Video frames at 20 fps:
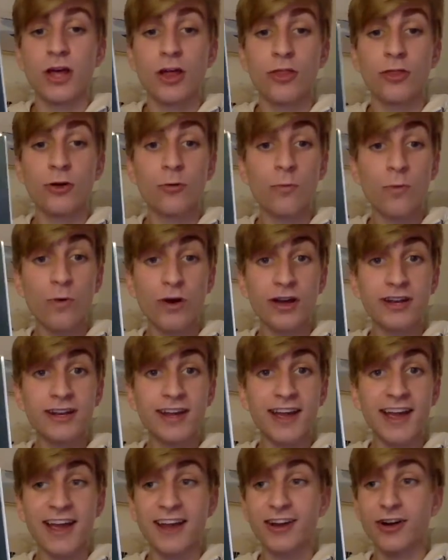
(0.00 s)
the
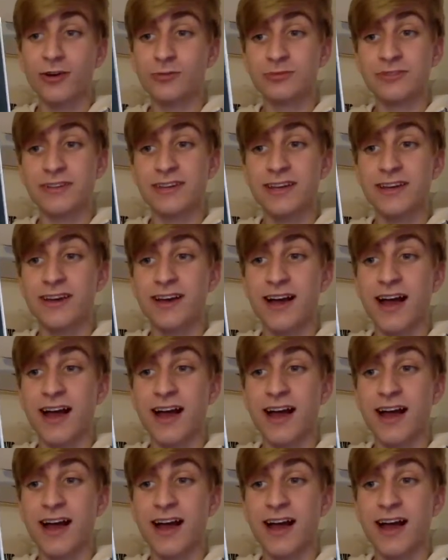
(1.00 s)
one and only